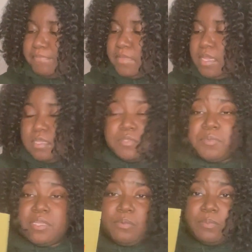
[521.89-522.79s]
It's
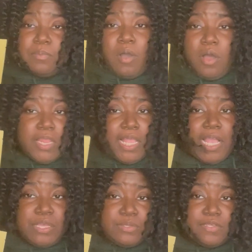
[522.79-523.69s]
really all that I
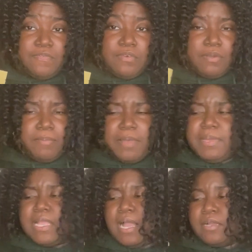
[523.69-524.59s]
use it for. Maybe
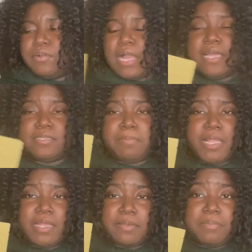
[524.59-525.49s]
not
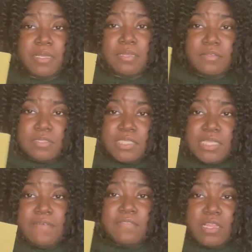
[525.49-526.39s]
cosmetic, but
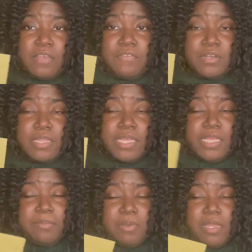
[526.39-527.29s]
definitely for
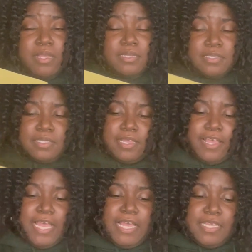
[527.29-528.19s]
cleaning products.
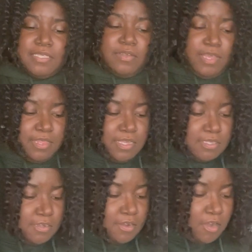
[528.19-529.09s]
So yeah, these
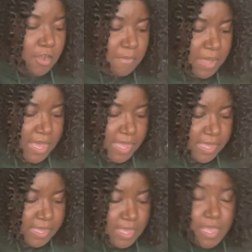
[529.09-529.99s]
are all my,
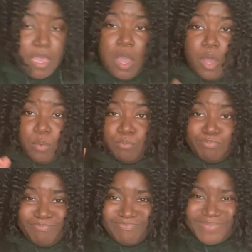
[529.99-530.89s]
oh,
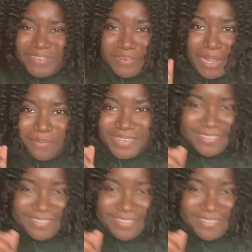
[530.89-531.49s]
I forgot one.